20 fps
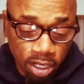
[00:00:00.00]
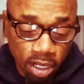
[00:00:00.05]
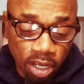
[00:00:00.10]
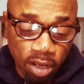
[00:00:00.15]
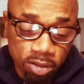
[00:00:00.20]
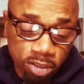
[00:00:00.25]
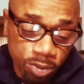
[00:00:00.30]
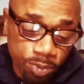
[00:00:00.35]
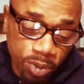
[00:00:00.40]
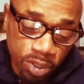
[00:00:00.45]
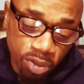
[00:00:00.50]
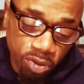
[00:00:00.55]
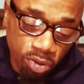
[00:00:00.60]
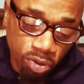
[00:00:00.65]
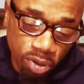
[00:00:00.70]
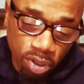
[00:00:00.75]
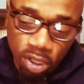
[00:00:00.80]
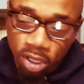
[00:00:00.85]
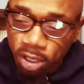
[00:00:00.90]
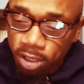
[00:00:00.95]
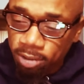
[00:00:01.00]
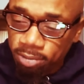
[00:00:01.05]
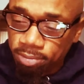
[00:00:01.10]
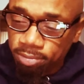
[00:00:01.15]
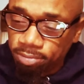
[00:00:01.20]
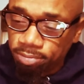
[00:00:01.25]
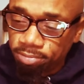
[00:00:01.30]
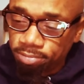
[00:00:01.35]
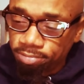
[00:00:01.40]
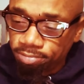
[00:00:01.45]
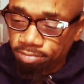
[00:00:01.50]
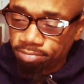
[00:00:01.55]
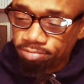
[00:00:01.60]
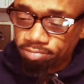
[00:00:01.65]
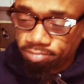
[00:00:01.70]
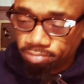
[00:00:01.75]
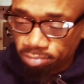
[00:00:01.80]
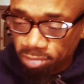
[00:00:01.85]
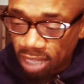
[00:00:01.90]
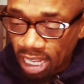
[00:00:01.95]
And I'll speak on um,
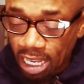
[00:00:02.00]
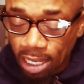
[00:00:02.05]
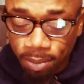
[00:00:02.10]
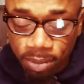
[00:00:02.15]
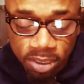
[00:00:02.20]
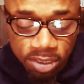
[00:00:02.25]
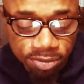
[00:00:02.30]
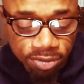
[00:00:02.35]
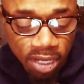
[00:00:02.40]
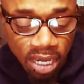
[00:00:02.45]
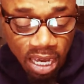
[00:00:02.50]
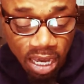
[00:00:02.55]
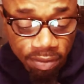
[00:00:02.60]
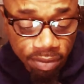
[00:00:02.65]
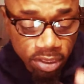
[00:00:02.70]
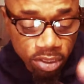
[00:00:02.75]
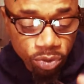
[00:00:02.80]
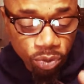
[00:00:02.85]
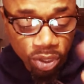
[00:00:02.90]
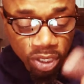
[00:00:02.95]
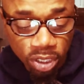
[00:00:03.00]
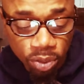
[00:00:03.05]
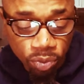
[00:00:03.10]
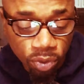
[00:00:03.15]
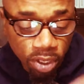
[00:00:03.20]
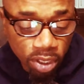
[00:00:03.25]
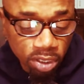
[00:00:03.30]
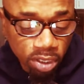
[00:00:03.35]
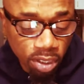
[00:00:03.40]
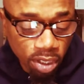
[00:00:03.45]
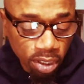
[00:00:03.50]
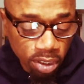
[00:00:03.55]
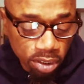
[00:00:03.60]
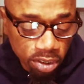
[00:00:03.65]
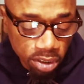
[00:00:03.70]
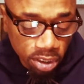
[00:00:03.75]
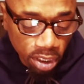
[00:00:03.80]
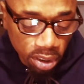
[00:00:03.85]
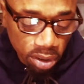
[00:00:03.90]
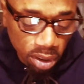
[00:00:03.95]
Amos 5 and 21. Y'all
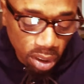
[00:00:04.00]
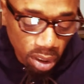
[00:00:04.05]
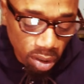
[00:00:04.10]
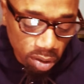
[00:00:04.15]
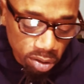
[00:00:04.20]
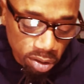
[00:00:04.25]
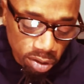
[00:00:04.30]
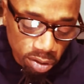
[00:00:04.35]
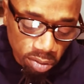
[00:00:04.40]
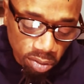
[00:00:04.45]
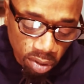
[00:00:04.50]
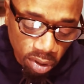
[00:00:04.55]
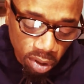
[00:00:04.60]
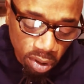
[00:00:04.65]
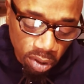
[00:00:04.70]
can check that out too.